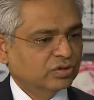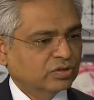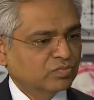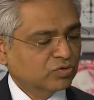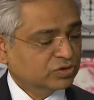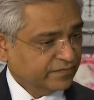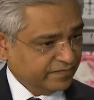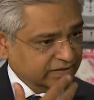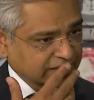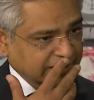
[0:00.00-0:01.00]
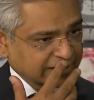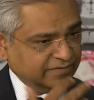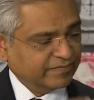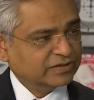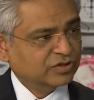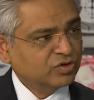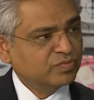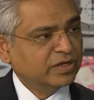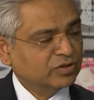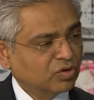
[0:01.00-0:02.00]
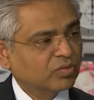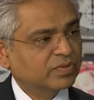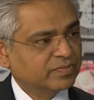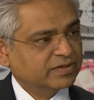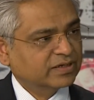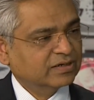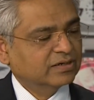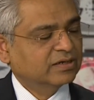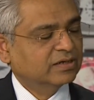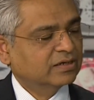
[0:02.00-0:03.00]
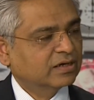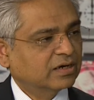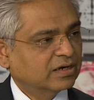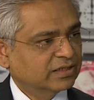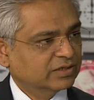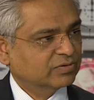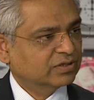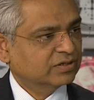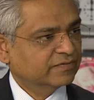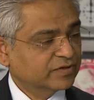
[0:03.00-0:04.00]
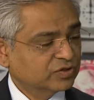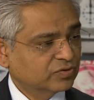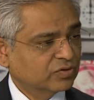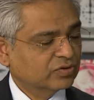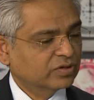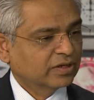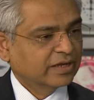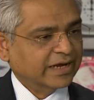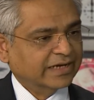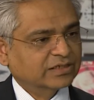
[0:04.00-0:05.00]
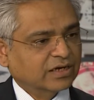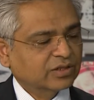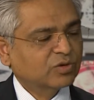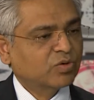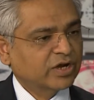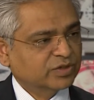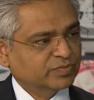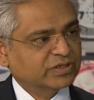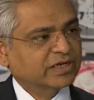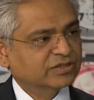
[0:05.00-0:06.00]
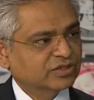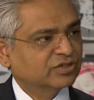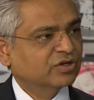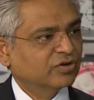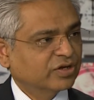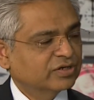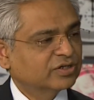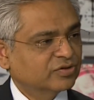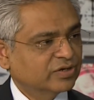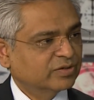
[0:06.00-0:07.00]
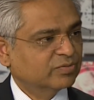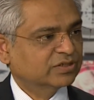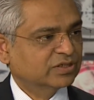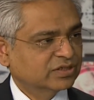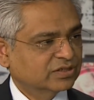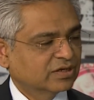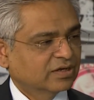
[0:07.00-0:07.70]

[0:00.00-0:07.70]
the more sophisticated investor, who may not be particularly a high net worth individual, has other ways potentially to look into it, which is,